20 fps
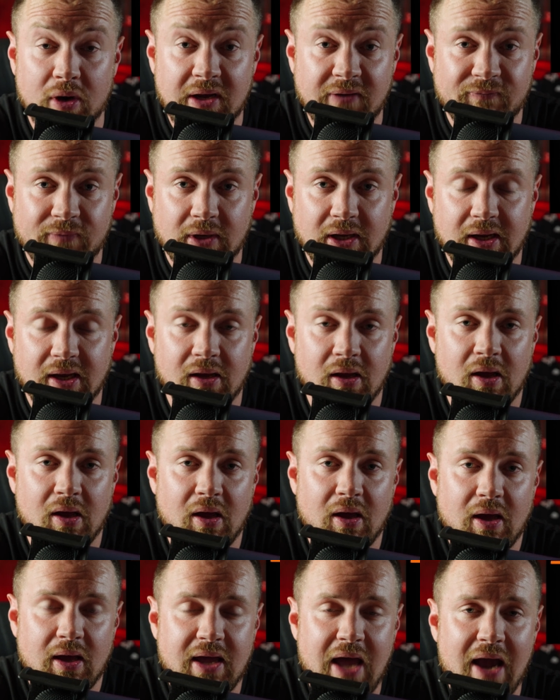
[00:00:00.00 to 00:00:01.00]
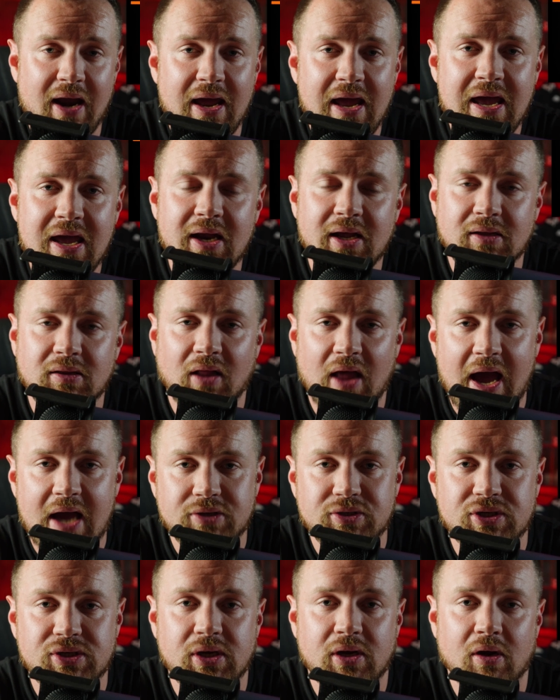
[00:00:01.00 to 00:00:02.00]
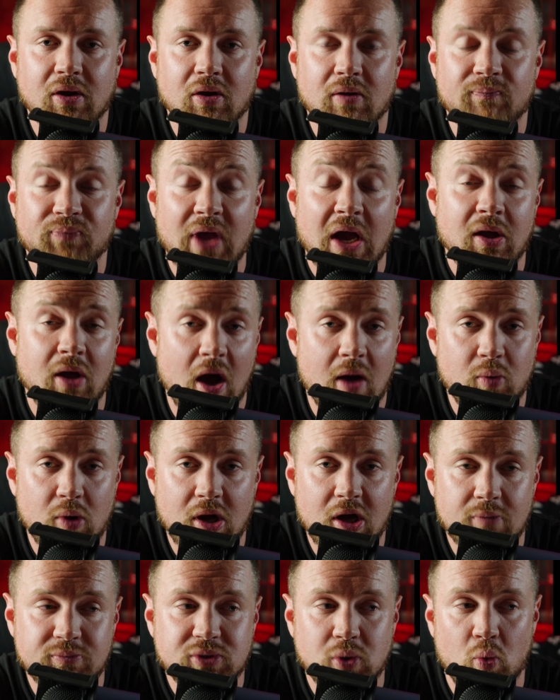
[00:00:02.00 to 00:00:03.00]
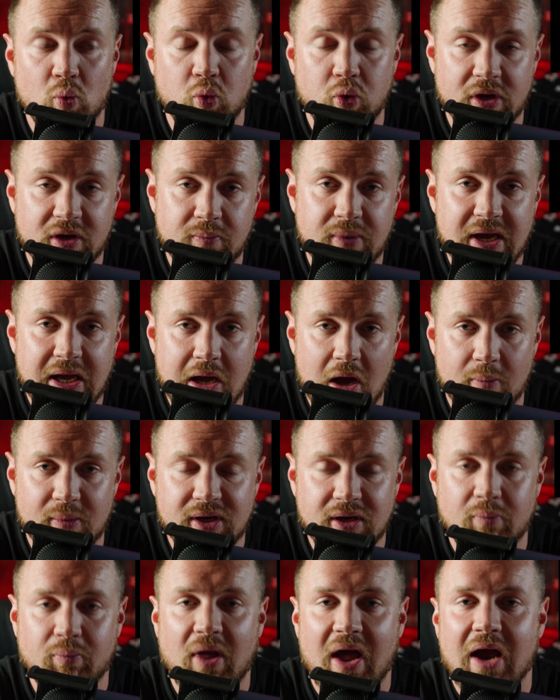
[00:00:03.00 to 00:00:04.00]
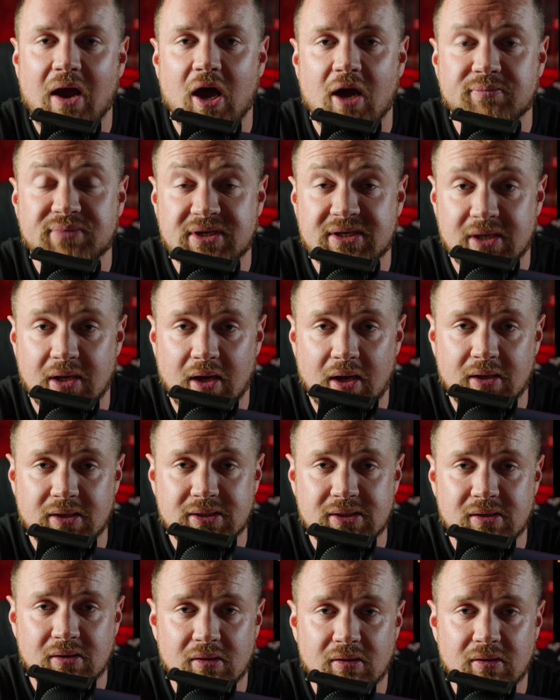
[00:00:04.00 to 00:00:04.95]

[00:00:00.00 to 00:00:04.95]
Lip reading: briefly. He kind of hinted last year that Gobblegums would be coming to Black Ops 6.